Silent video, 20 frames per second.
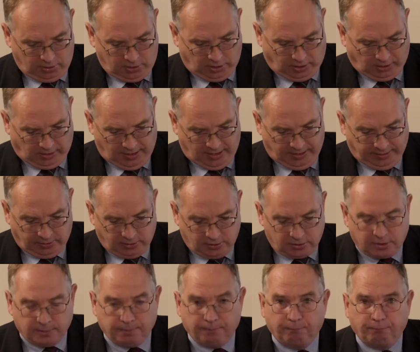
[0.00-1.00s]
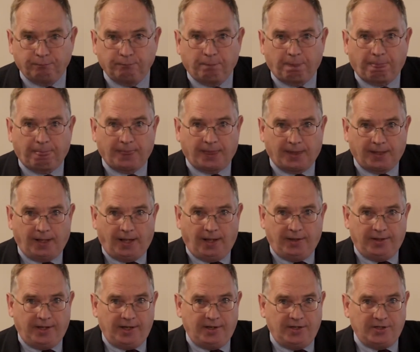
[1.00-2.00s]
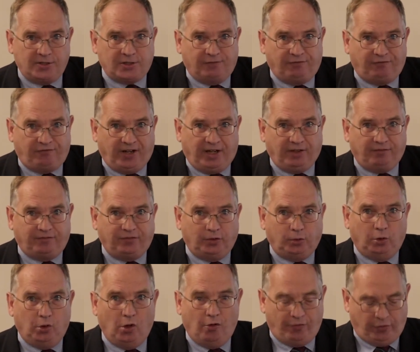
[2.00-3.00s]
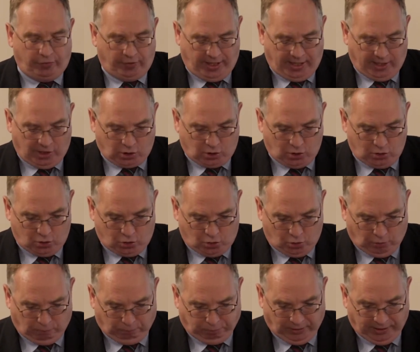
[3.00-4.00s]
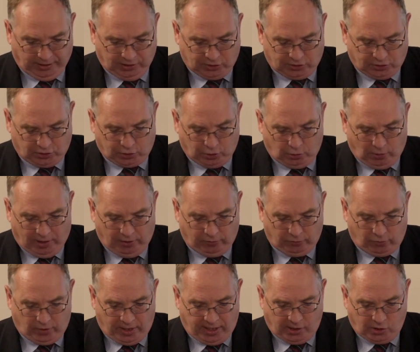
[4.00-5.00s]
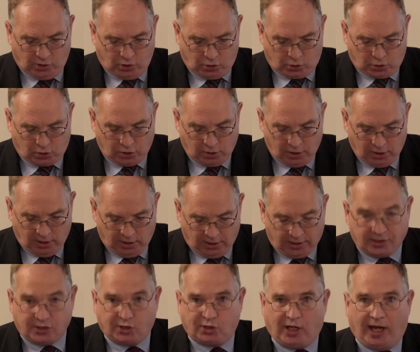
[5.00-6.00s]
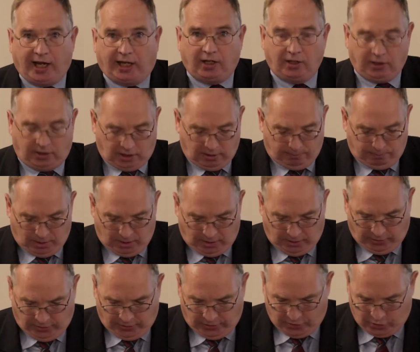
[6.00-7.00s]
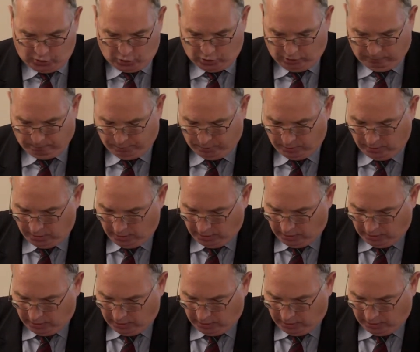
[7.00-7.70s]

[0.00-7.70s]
declined. And then a fateful overreaction took place. So outraged, the second commander of the ship,